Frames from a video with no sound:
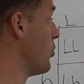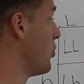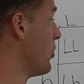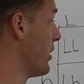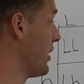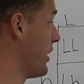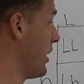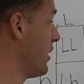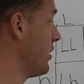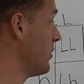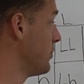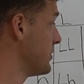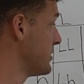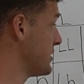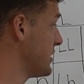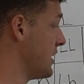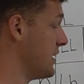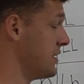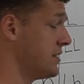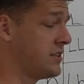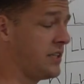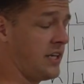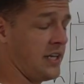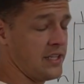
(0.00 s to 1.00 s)
a one hundred
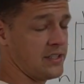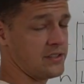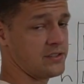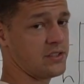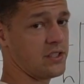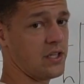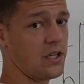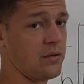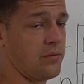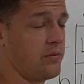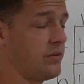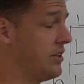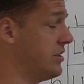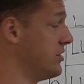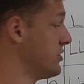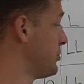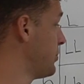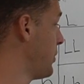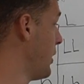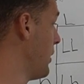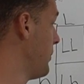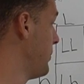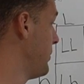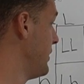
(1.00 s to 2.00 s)
percent chance of these
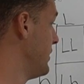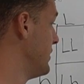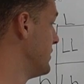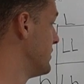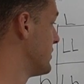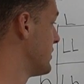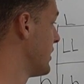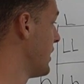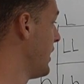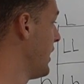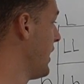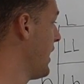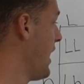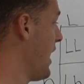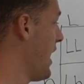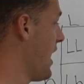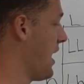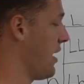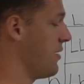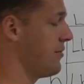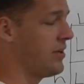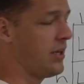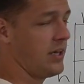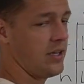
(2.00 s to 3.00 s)
puppies
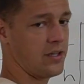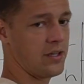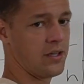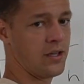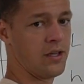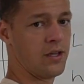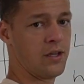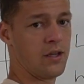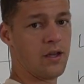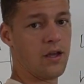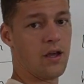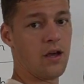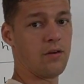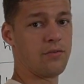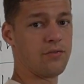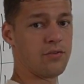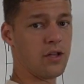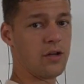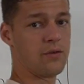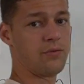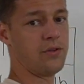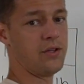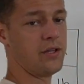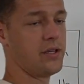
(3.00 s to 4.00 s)
having a
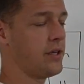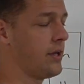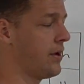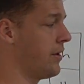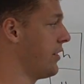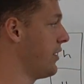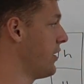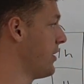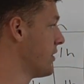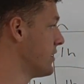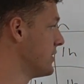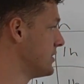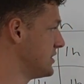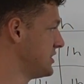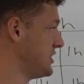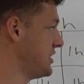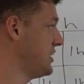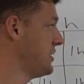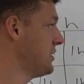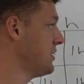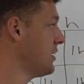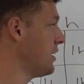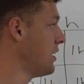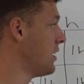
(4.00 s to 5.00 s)
fluffy carrier
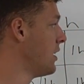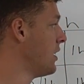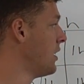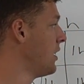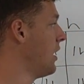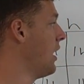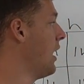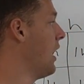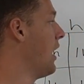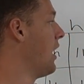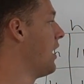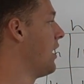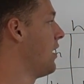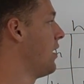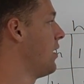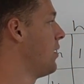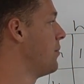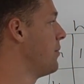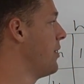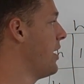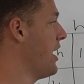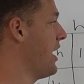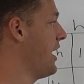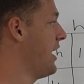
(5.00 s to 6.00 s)
gene,
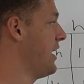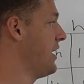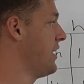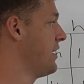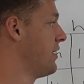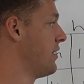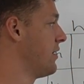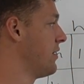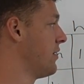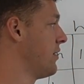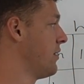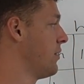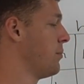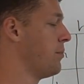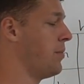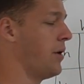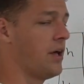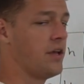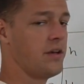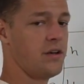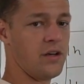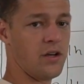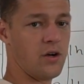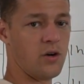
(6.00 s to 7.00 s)
um, and
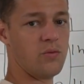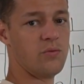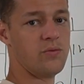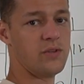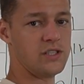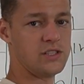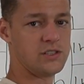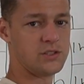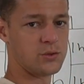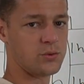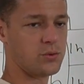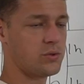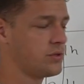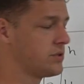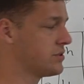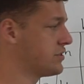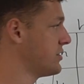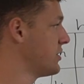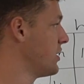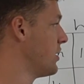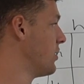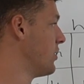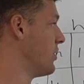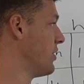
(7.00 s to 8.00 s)
but no visual.
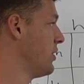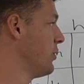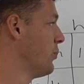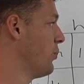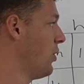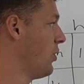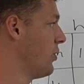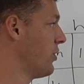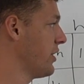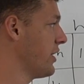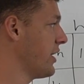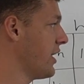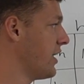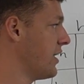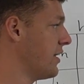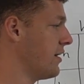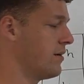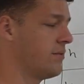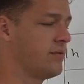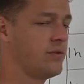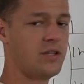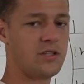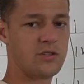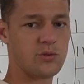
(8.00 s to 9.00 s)
So you won't get
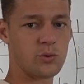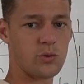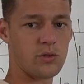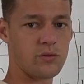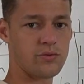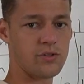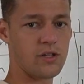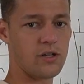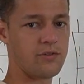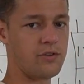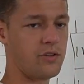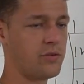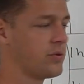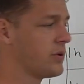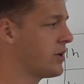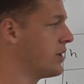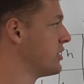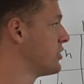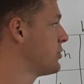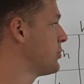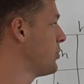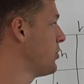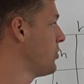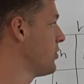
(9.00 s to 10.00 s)
a visual fluffy
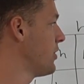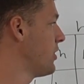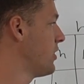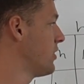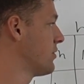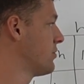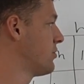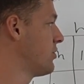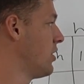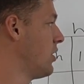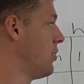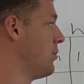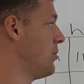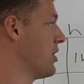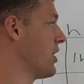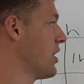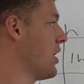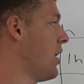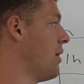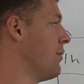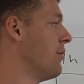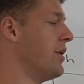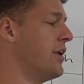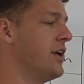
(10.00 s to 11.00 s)
French Bulldog from a
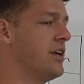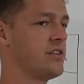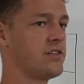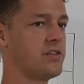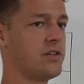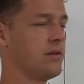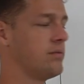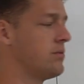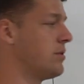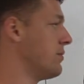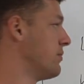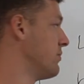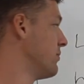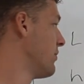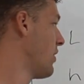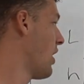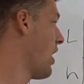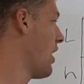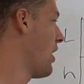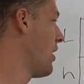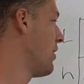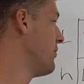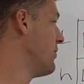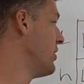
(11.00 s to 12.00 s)
combination of a
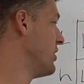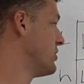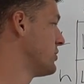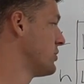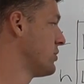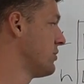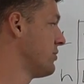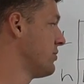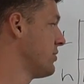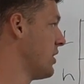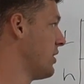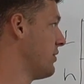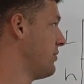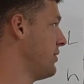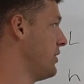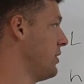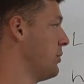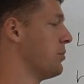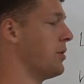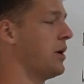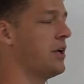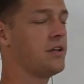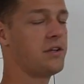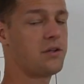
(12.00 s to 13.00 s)
uh, visual fluffy
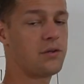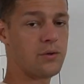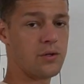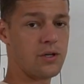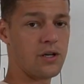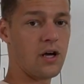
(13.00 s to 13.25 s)
bred to a